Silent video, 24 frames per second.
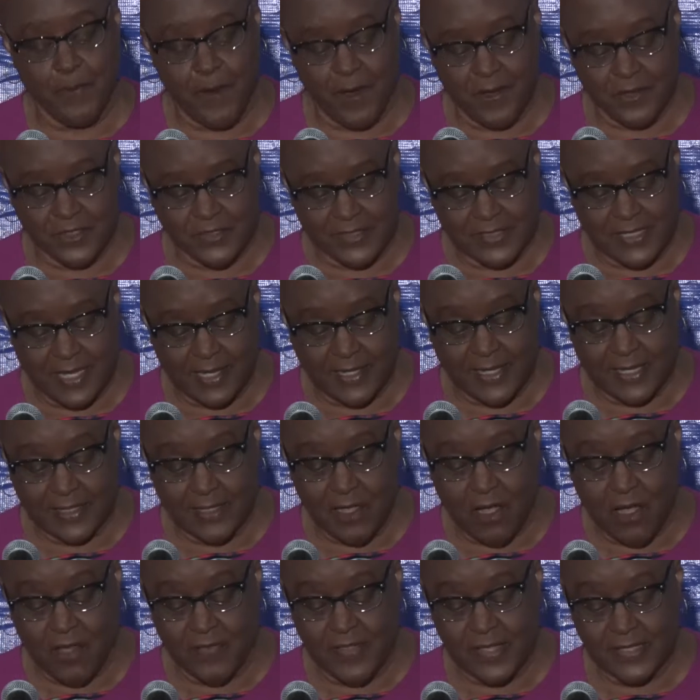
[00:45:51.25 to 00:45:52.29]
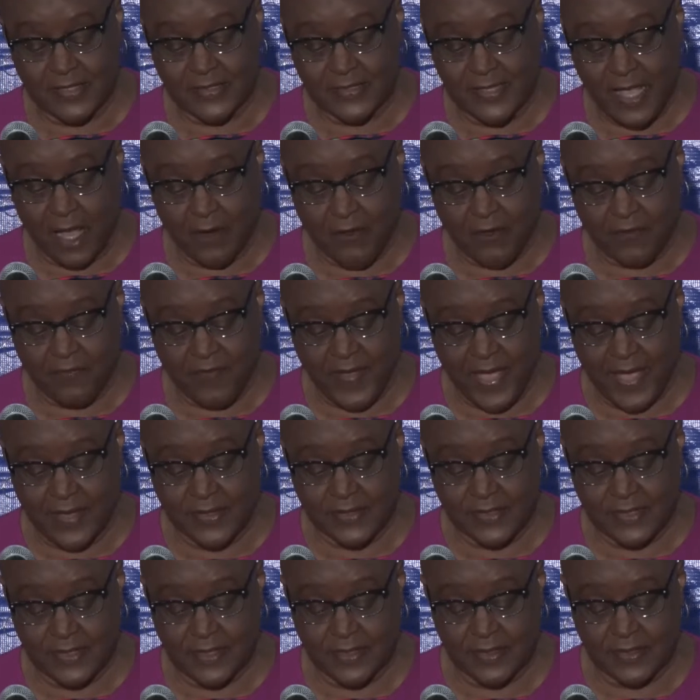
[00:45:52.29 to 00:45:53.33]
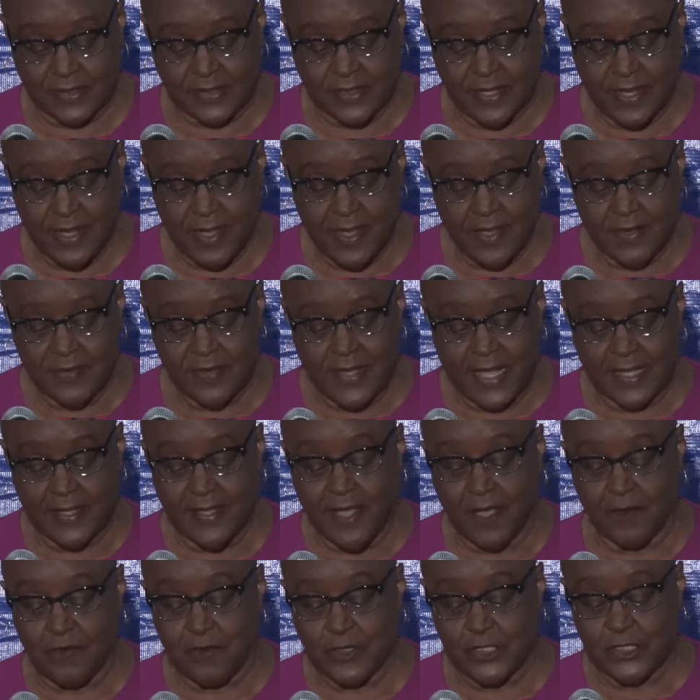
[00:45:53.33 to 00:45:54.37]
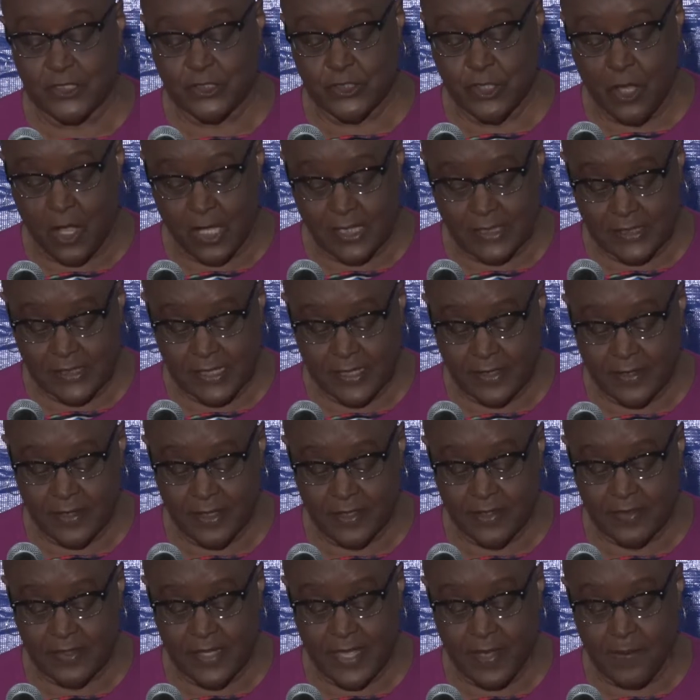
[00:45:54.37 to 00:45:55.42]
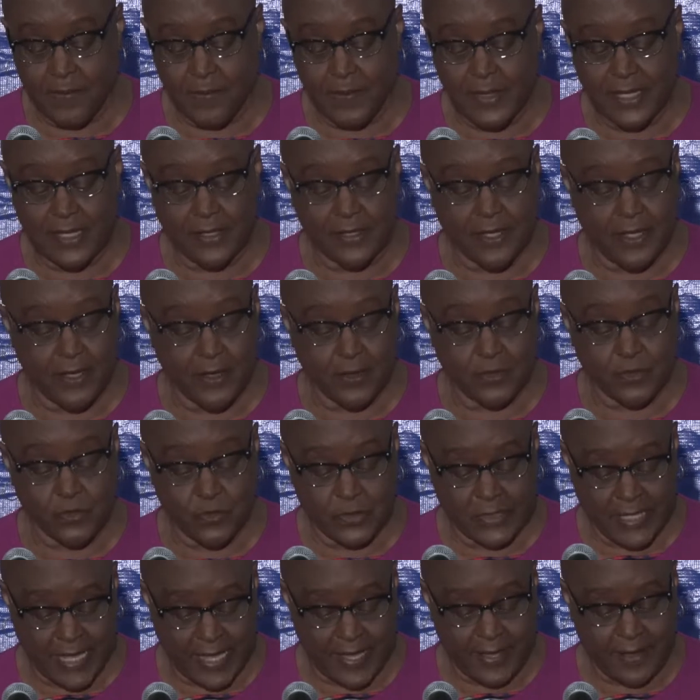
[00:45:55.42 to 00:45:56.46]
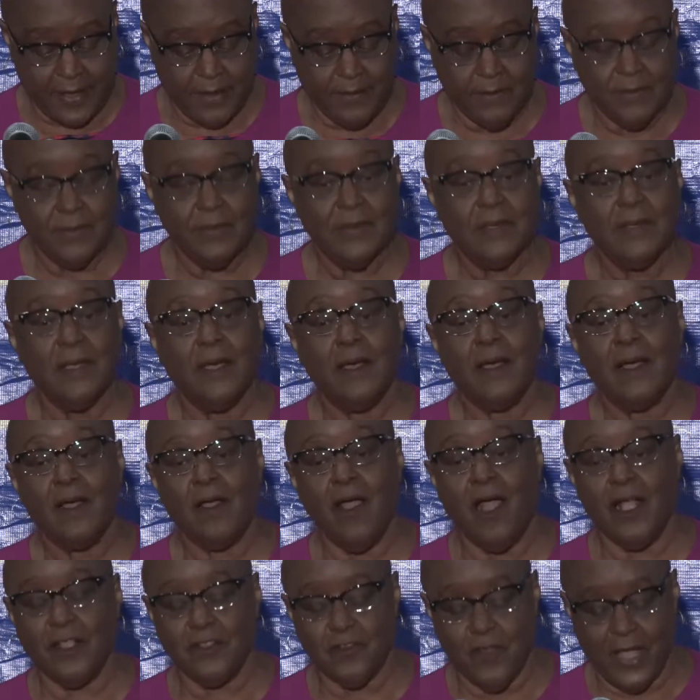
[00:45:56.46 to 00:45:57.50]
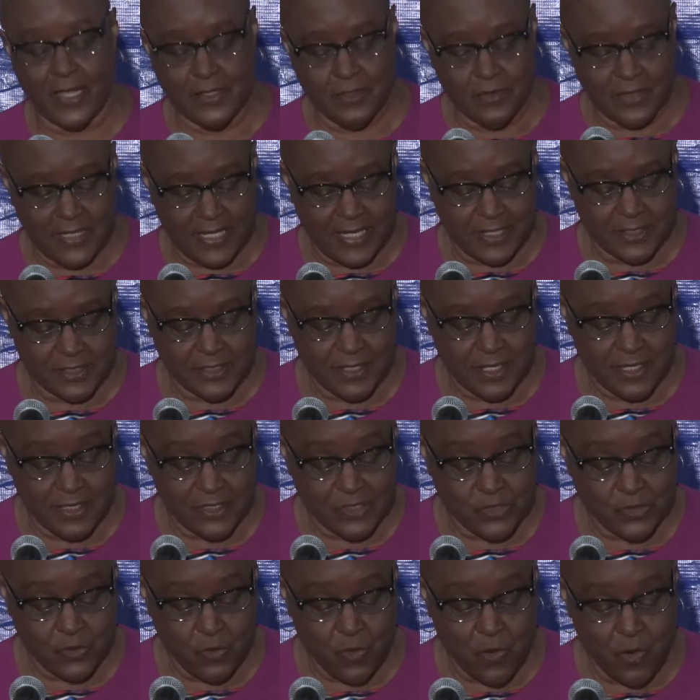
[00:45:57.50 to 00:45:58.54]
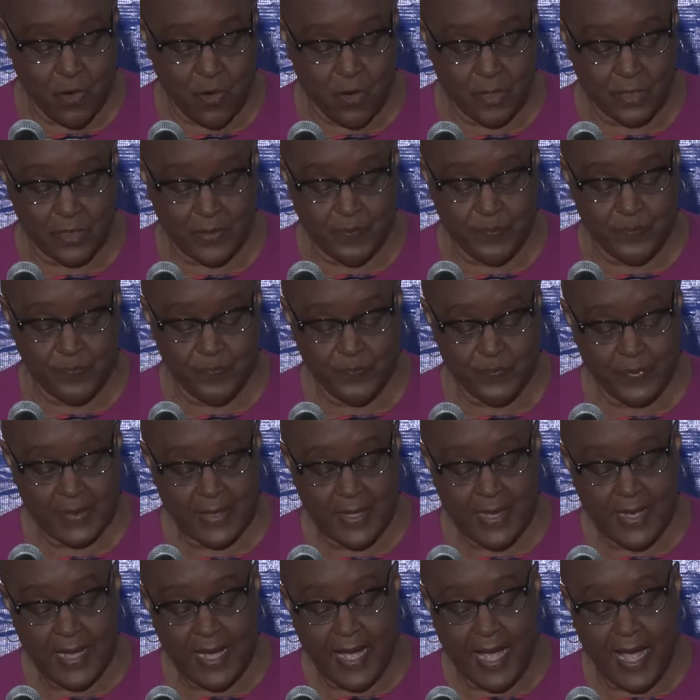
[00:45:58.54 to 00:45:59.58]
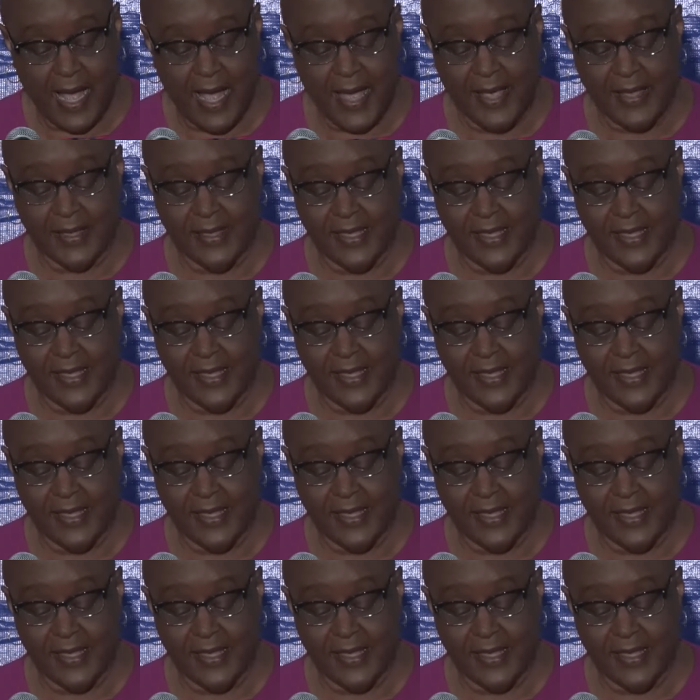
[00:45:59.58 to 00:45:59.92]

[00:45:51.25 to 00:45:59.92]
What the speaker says: personal and other sacrifices that have resulted in them being here today. Congratulations to all. I